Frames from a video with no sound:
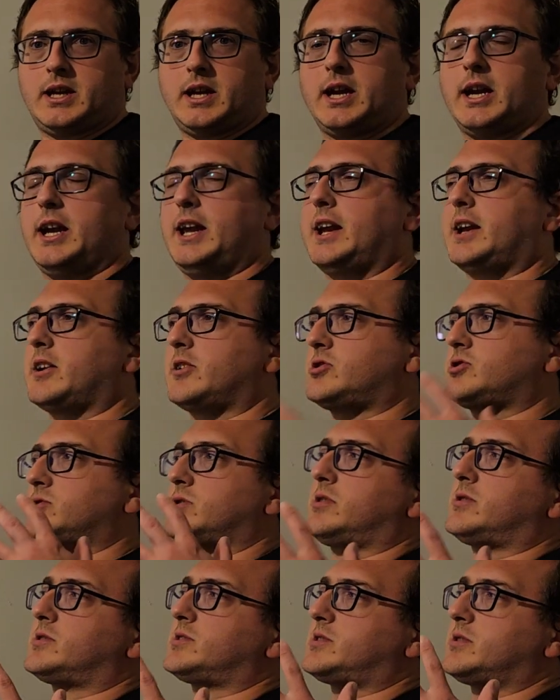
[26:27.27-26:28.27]
He
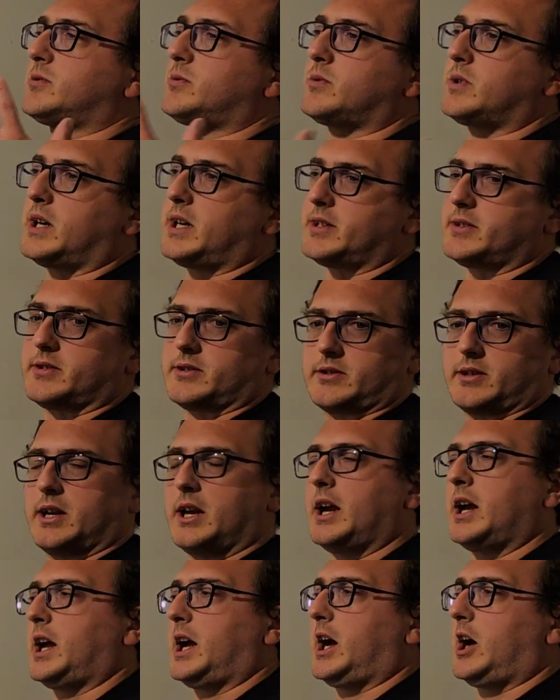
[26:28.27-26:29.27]
controls the weather.
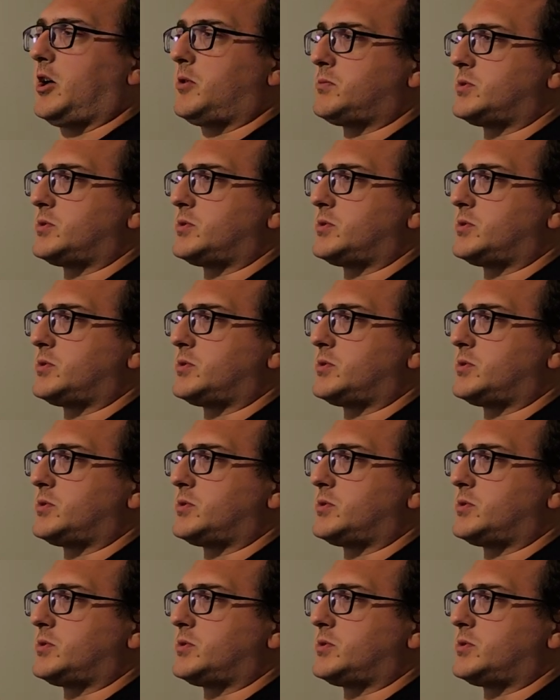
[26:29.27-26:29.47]
How